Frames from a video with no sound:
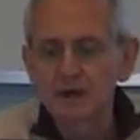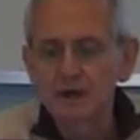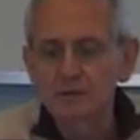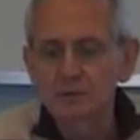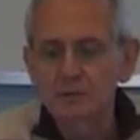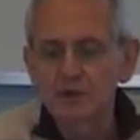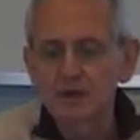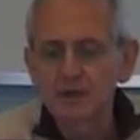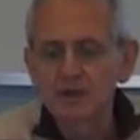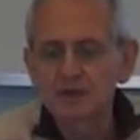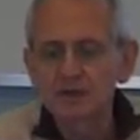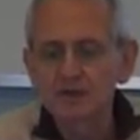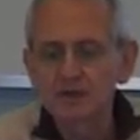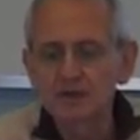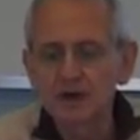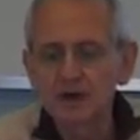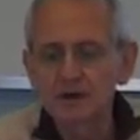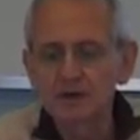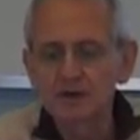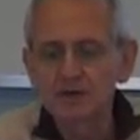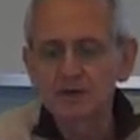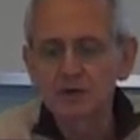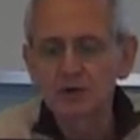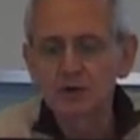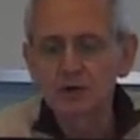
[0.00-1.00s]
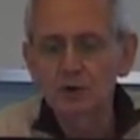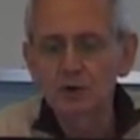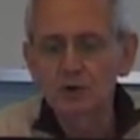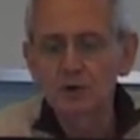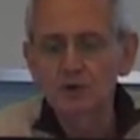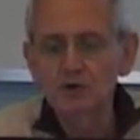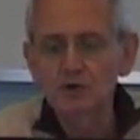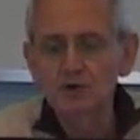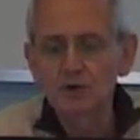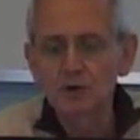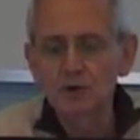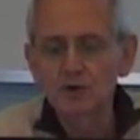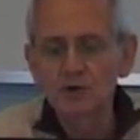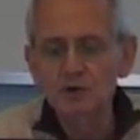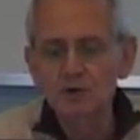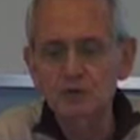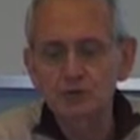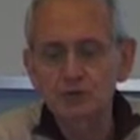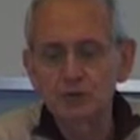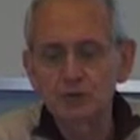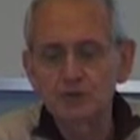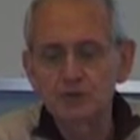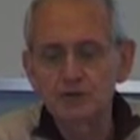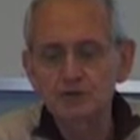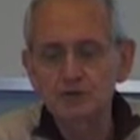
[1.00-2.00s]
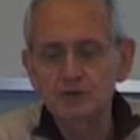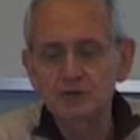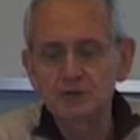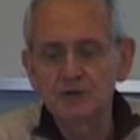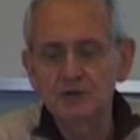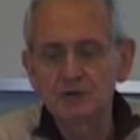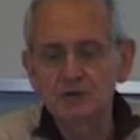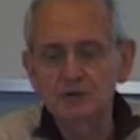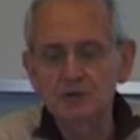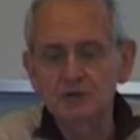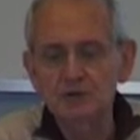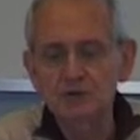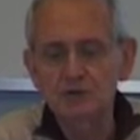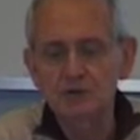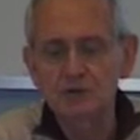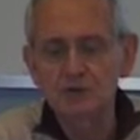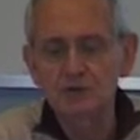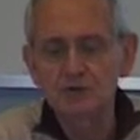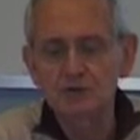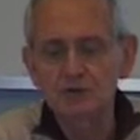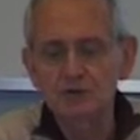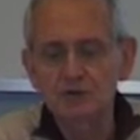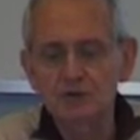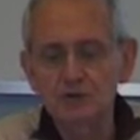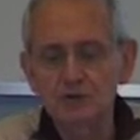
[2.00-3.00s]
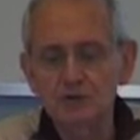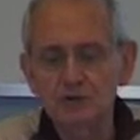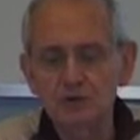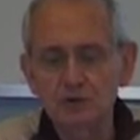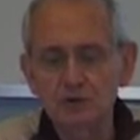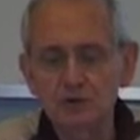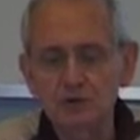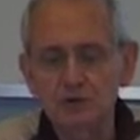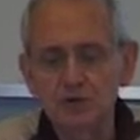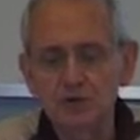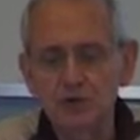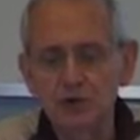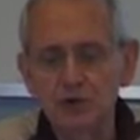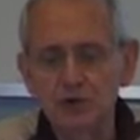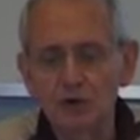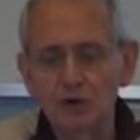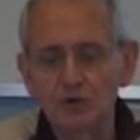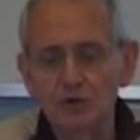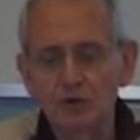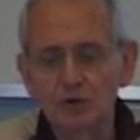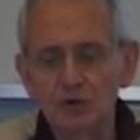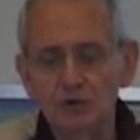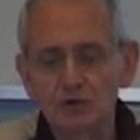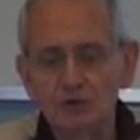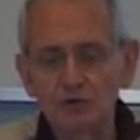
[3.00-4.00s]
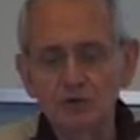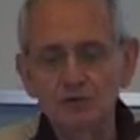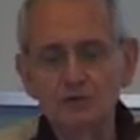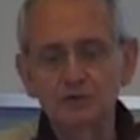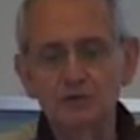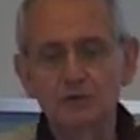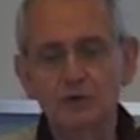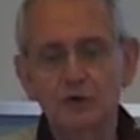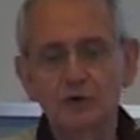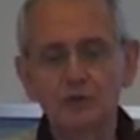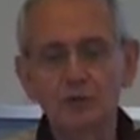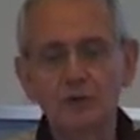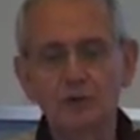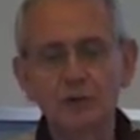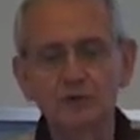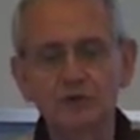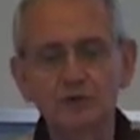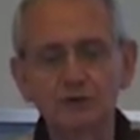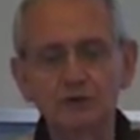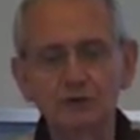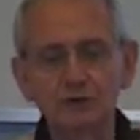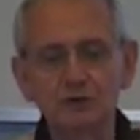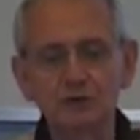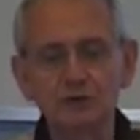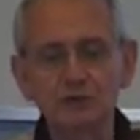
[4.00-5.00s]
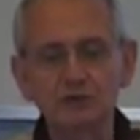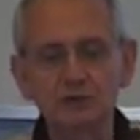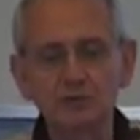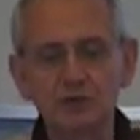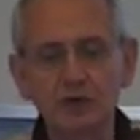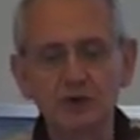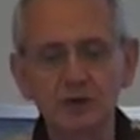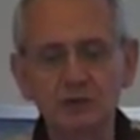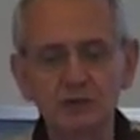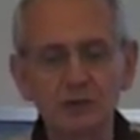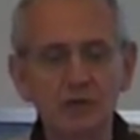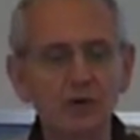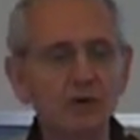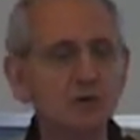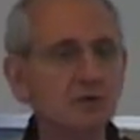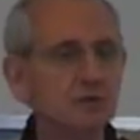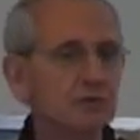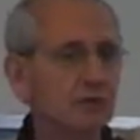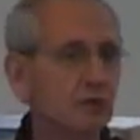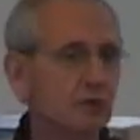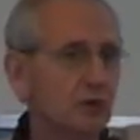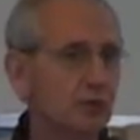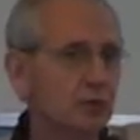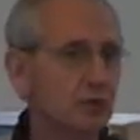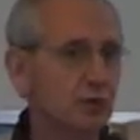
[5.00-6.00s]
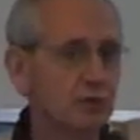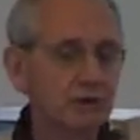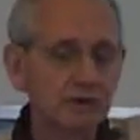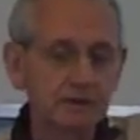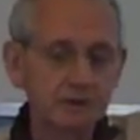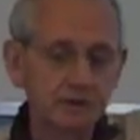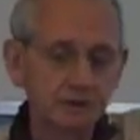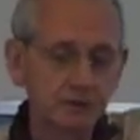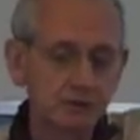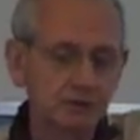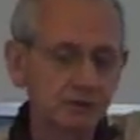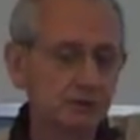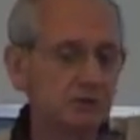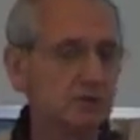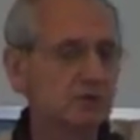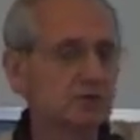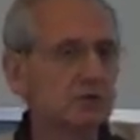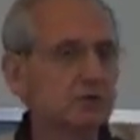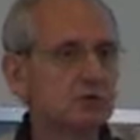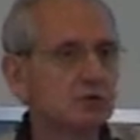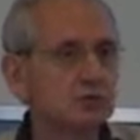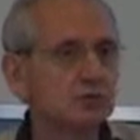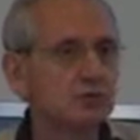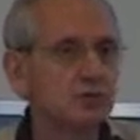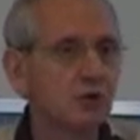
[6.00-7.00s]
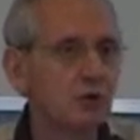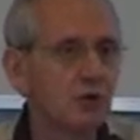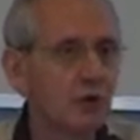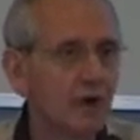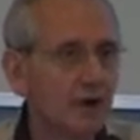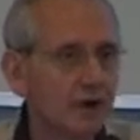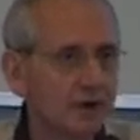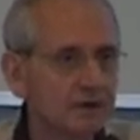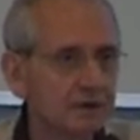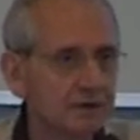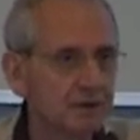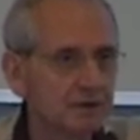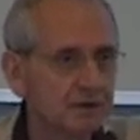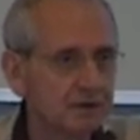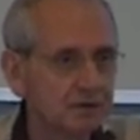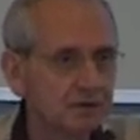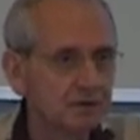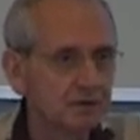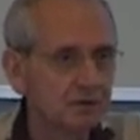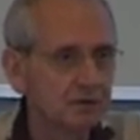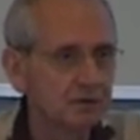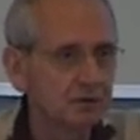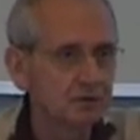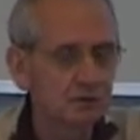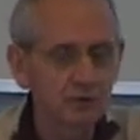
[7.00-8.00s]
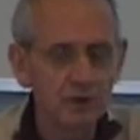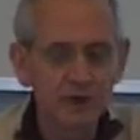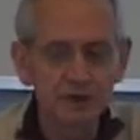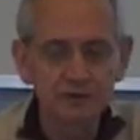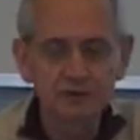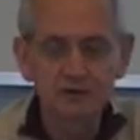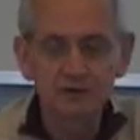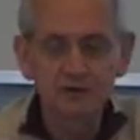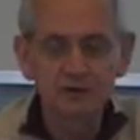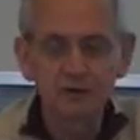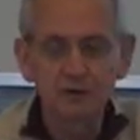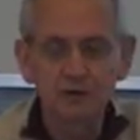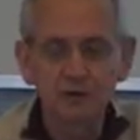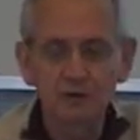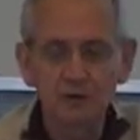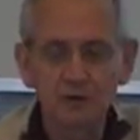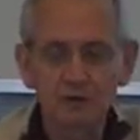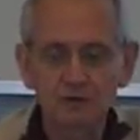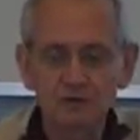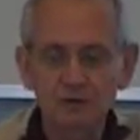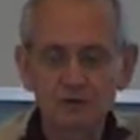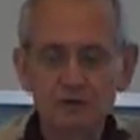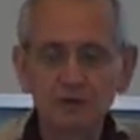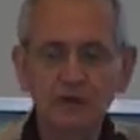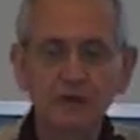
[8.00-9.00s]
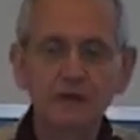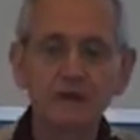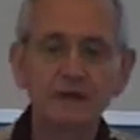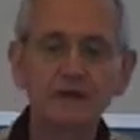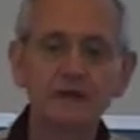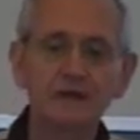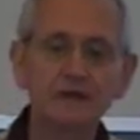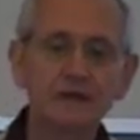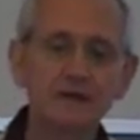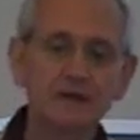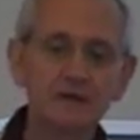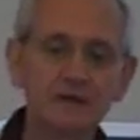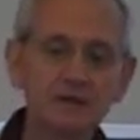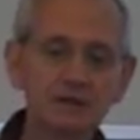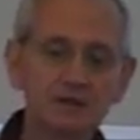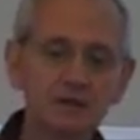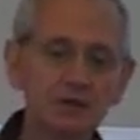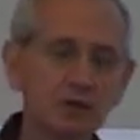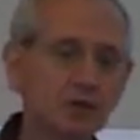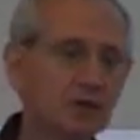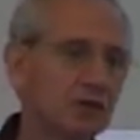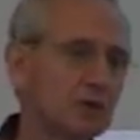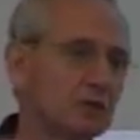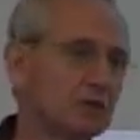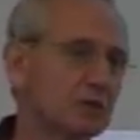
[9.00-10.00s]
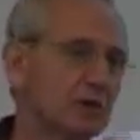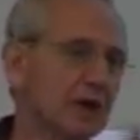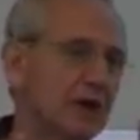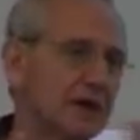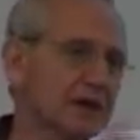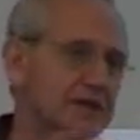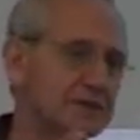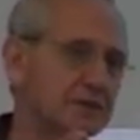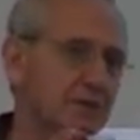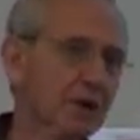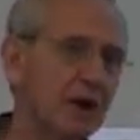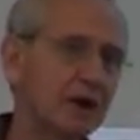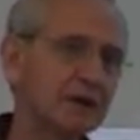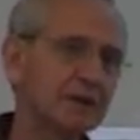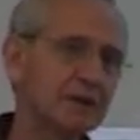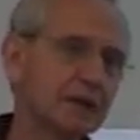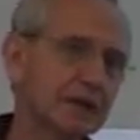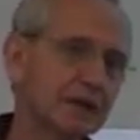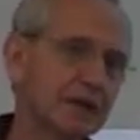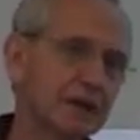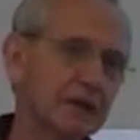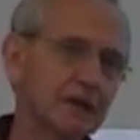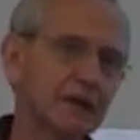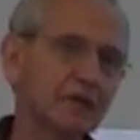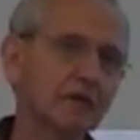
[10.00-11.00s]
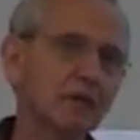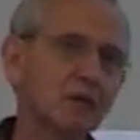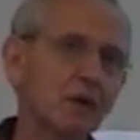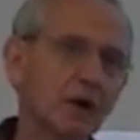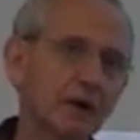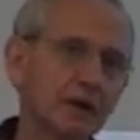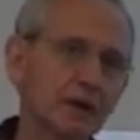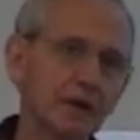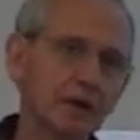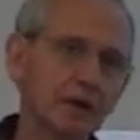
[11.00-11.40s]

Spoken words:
beneath that, record service provision and resource use for 4.2 in main model 4. You provide, you make the records. So expanding one